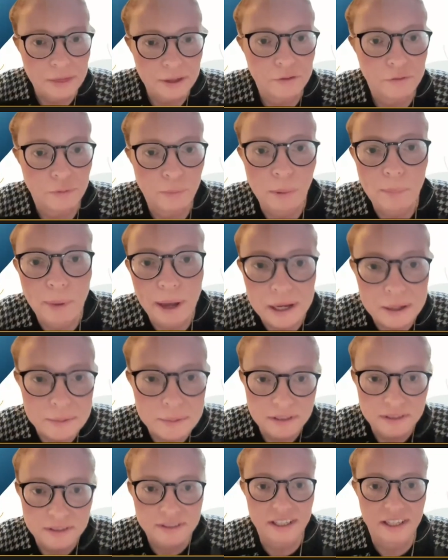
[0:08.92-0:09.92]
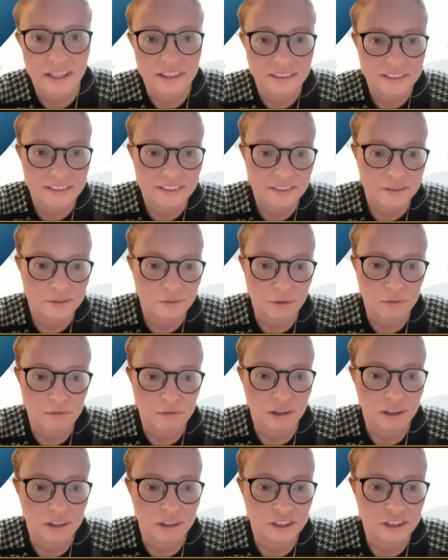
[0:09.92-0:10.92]
think from a payment sense, we've
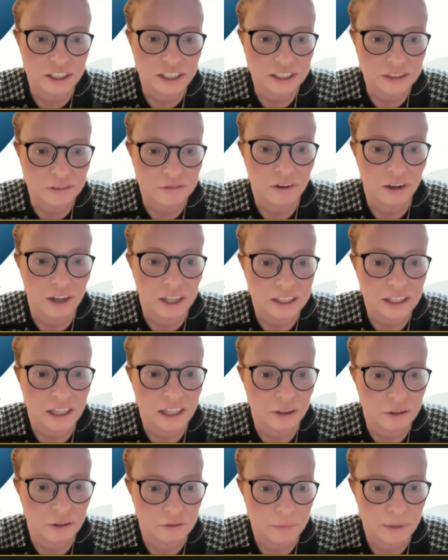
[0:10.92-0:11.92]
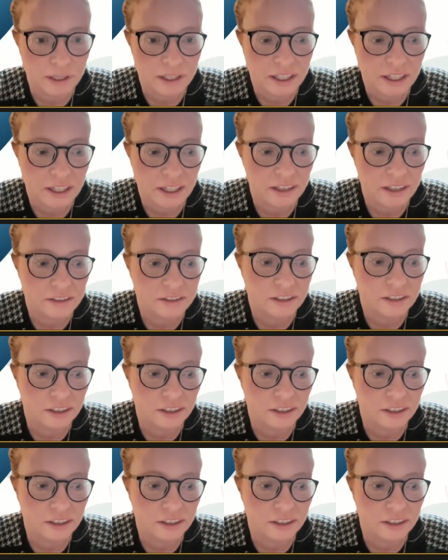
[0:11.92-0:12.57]
largely defined that over many years.